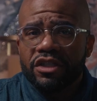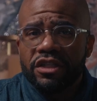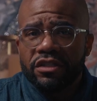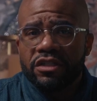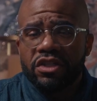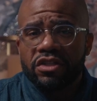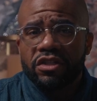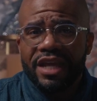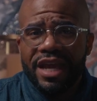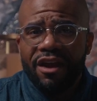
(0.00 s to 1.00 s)
as Jesus teaches
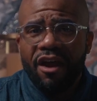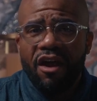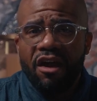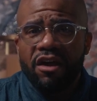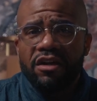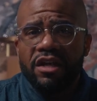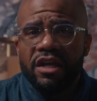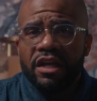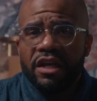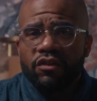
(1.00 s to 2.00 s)
us, in our heart
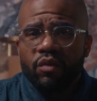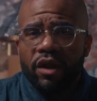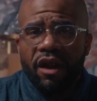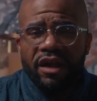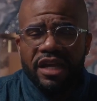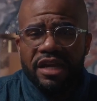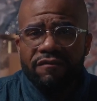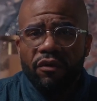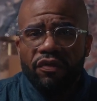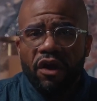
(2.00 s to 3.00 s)
is where our
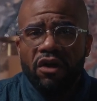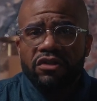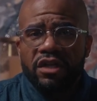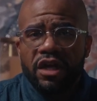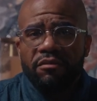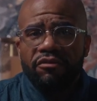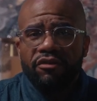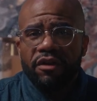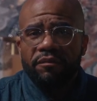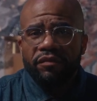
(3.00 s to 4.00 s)
evil thoughts come from.